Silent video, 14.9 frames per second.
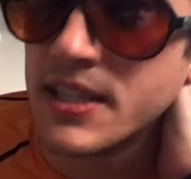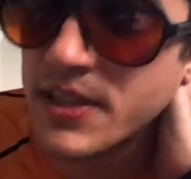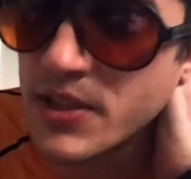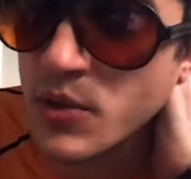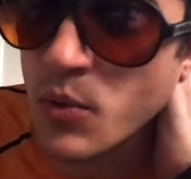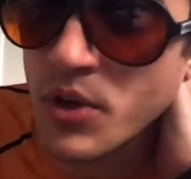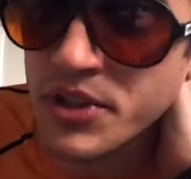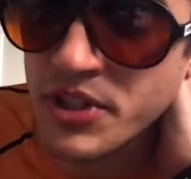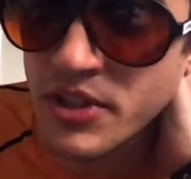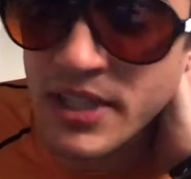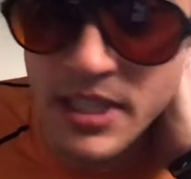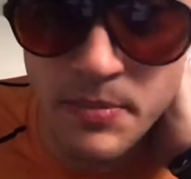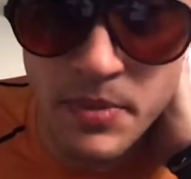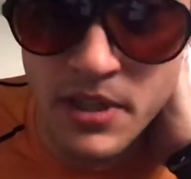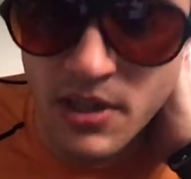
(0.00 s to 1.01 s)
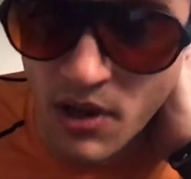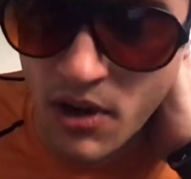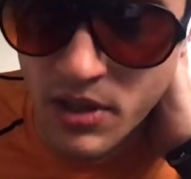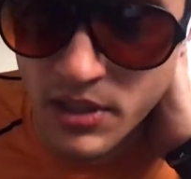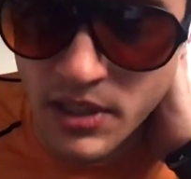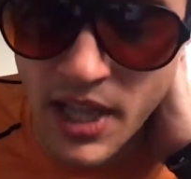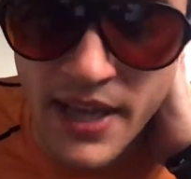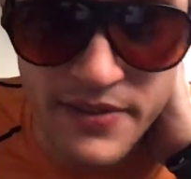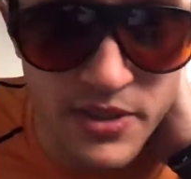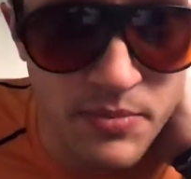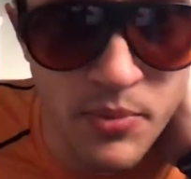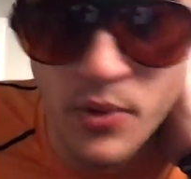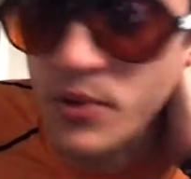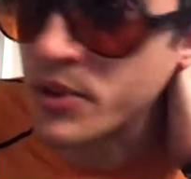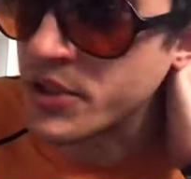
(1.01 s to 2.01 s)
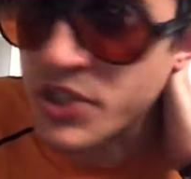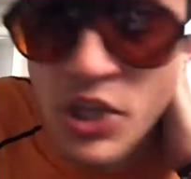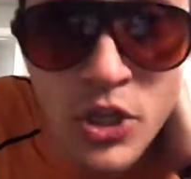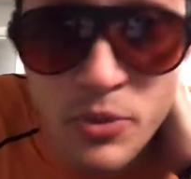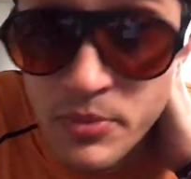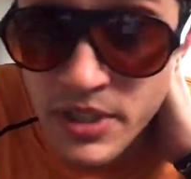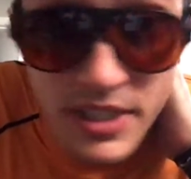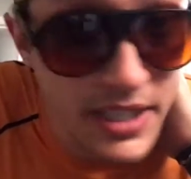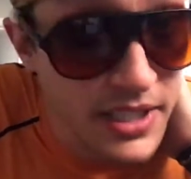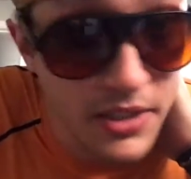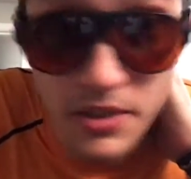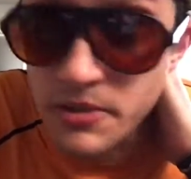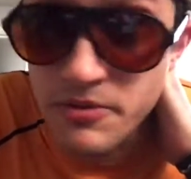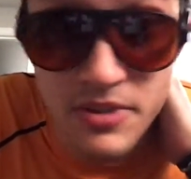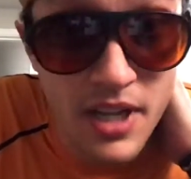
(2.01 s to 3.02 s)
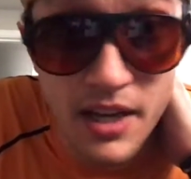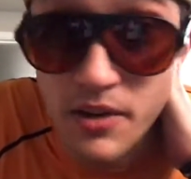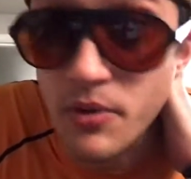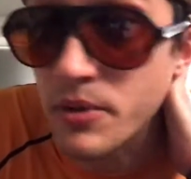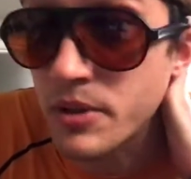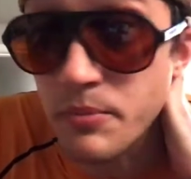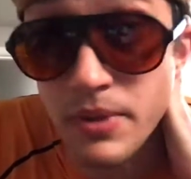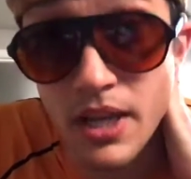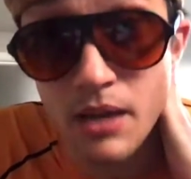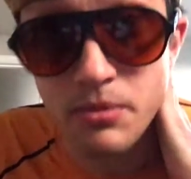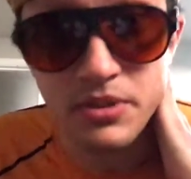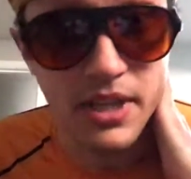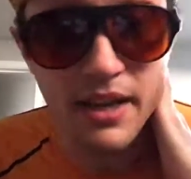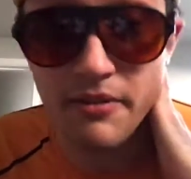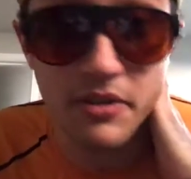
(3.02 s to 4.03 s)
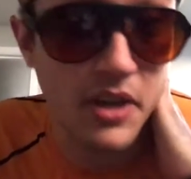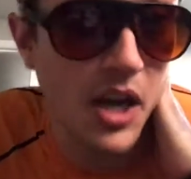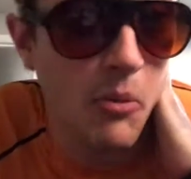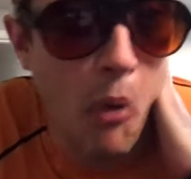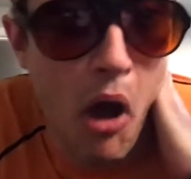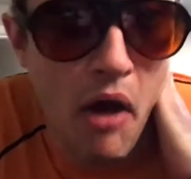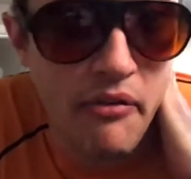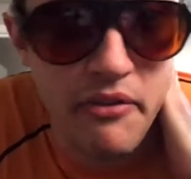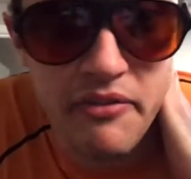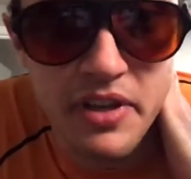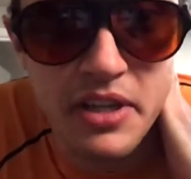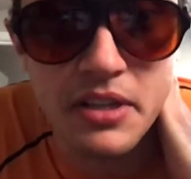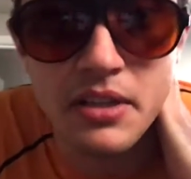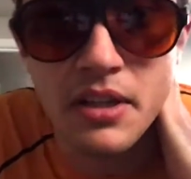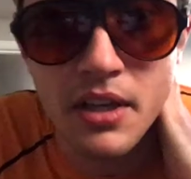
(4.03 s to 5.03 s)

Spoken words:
the one they're keeping on life support terminally, who's not going to be able to ever come off of it.